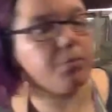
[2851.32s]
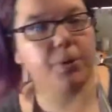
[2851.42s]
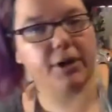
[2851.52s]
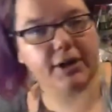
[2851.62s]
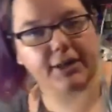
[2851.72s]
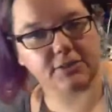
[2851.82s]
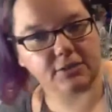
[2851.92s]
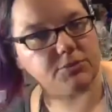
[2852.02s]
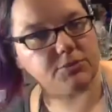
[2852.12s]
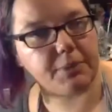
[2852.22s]
putting in
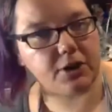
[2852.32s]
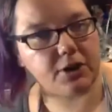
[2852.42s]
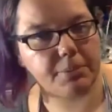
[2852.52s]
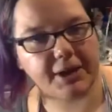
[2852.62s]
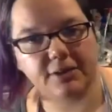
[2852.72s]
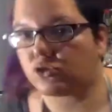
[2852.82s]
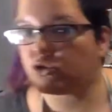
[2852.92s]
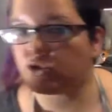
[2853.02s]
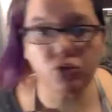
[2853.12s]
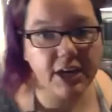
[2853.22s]
some tomato paste
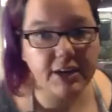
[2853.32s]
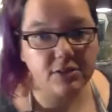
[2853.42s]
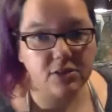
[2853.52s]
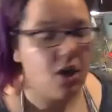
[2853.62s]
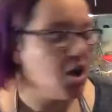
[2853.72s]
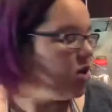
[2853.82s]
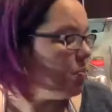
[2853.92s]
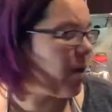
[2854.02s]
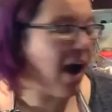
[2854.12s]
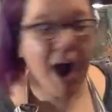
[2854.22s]
to taste
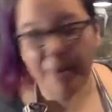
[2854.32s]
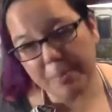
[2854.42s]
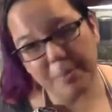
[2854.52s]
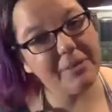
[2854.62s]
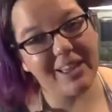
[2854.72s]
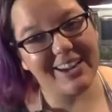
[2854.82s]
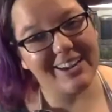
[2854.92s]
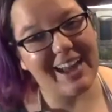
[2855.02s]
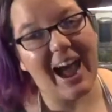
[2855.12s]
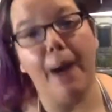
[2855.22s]
probably like
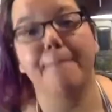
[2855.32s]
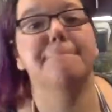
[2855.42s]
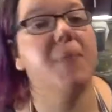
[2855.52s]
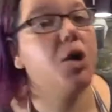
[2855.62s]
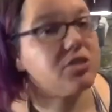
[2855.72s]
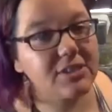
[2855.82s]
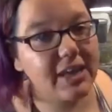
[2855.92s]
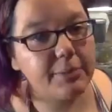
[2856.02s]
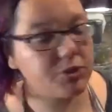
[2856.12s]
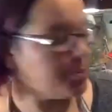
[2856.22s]
at most a
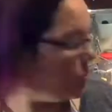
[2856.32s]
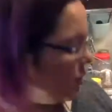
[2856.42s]
tablespoon